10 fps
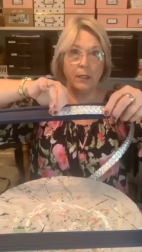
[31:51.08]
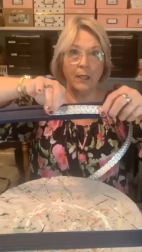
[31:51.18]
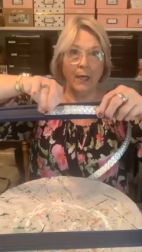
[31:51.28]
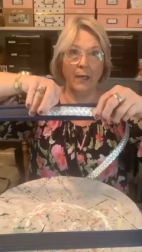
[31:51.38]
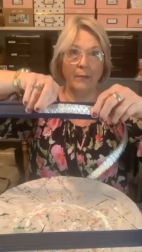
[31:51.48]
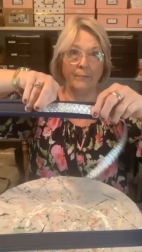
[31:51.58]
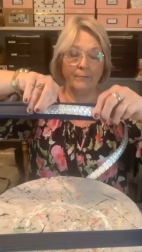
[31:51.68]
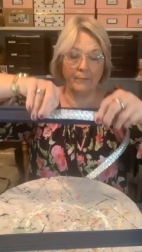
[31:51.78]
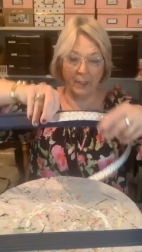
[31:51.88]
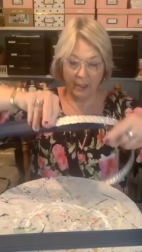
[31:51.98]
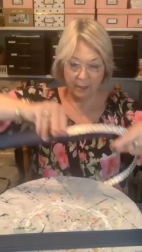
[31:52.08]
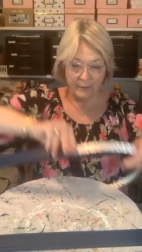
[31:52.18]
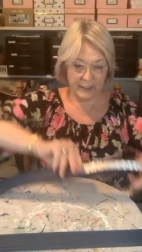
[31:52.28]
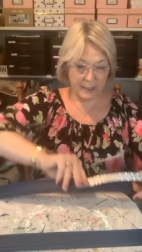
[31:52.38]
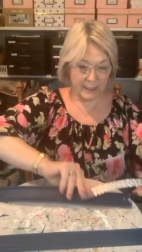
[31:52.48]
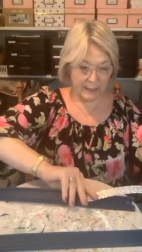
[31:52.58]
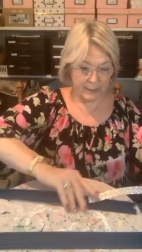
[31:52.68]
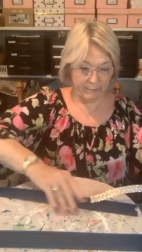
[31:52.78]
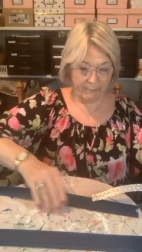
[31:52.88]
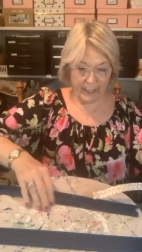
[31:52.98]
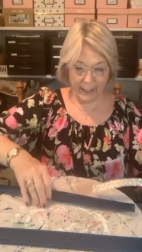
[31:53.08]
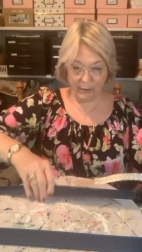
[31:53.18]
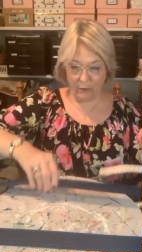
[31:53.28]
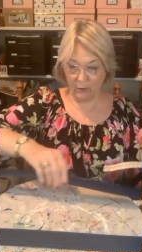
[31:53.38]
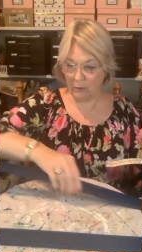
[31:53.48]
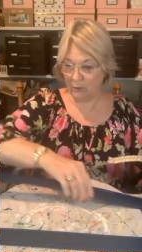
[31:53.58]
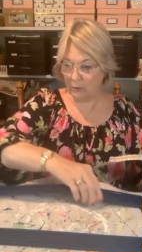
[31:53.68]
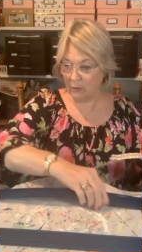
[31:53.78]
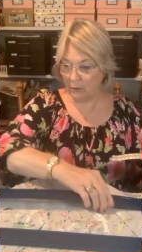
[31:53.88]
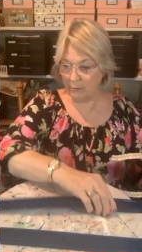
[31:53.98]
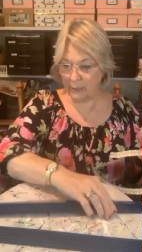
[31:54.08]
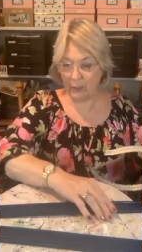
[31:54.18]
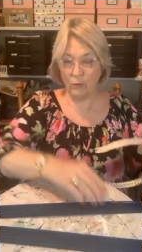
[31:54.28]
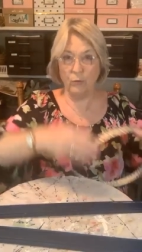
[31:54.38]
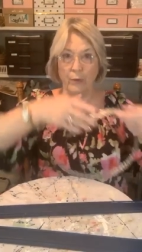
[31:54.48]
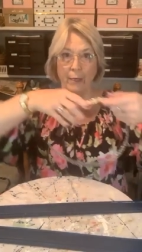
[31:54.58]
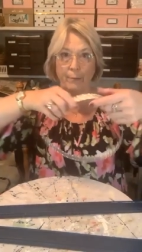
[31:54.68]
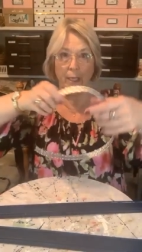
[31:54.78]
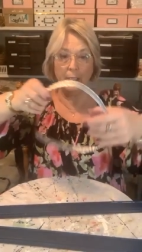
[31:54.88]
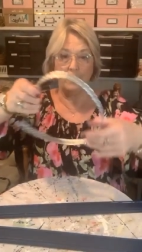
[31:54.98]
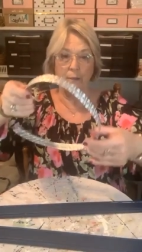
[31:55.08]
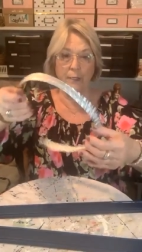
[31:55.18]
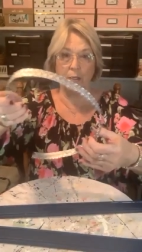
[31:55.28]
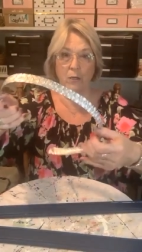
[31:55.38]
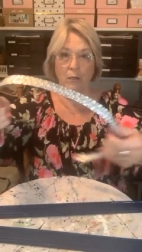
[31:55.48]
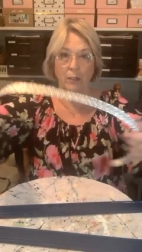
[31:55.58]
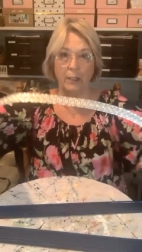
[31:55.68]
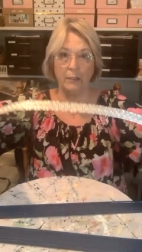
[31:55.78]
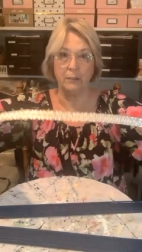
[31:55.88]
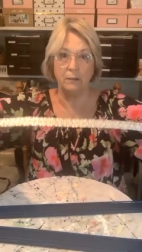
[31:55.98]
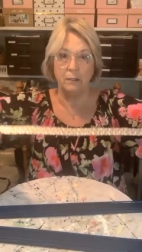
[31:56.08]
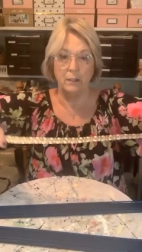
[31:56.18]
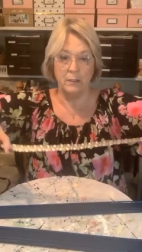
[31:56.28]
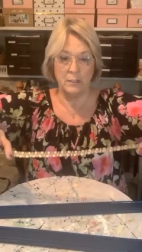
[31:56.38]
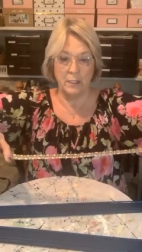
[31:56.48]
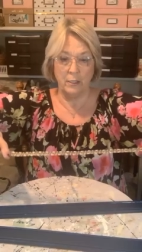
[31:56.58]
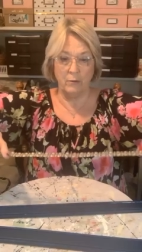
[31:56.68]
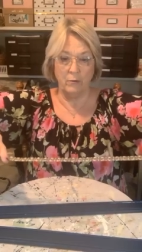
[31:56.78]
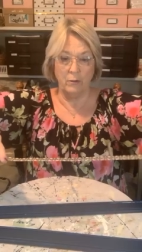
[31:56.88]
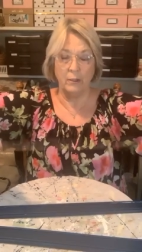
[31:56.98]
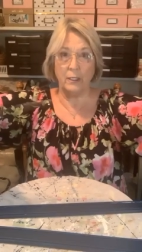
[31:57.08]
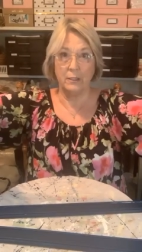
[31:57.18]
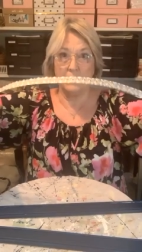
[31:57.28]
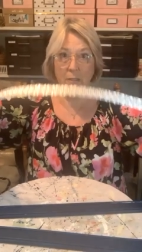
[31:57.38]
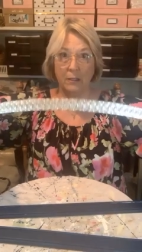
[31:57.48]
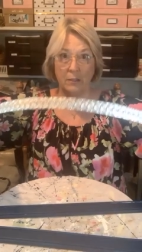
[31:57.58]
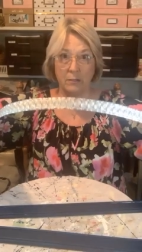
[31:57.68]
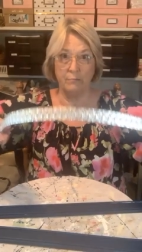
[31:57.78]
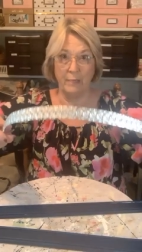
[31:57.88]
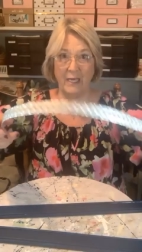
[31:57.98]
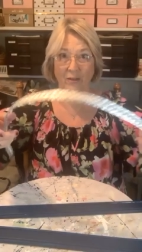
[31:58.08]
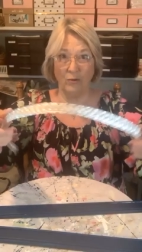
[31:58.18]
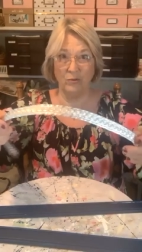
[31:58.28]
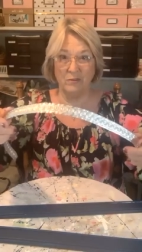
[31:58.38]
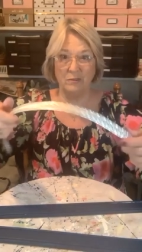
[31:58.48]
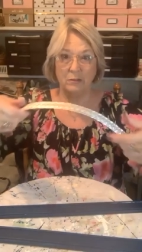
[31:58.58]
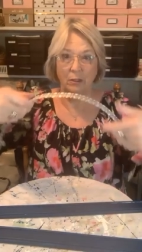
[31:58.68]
See that? This is metal ribbon, they call it. So it's metal.